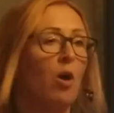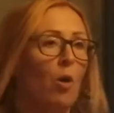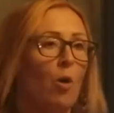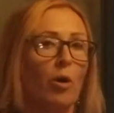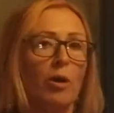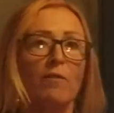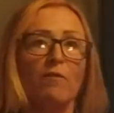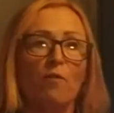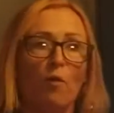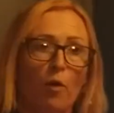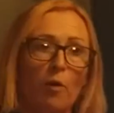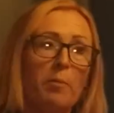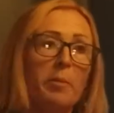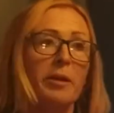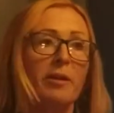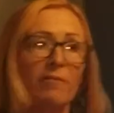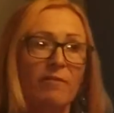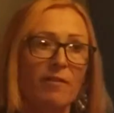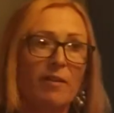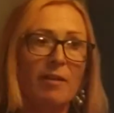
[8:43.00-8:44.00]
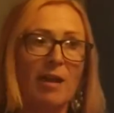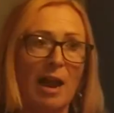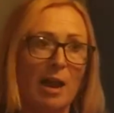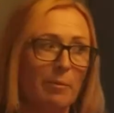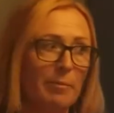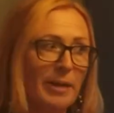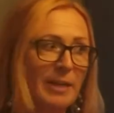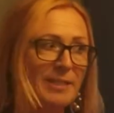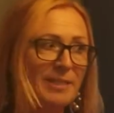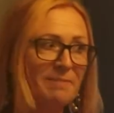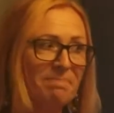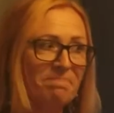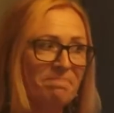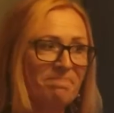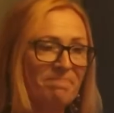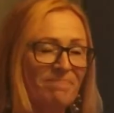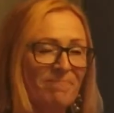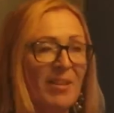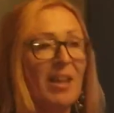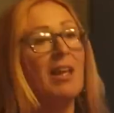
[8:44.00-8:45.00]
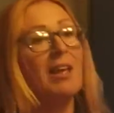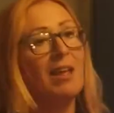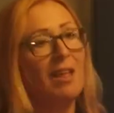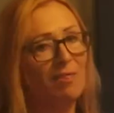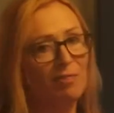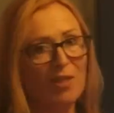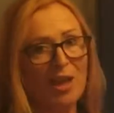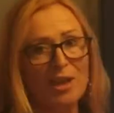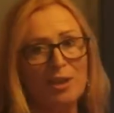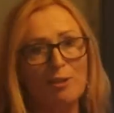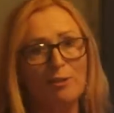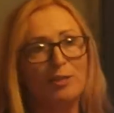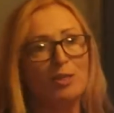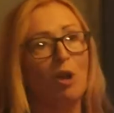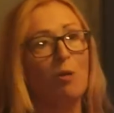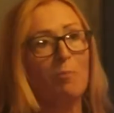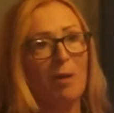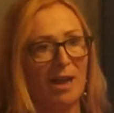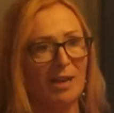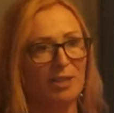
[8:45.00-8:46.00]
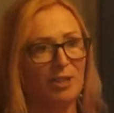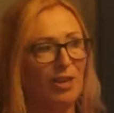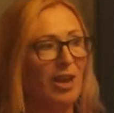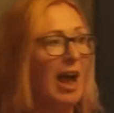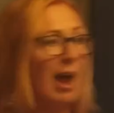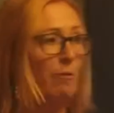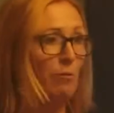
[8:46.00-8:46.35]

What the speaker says: or an informative element. Thank you so much. I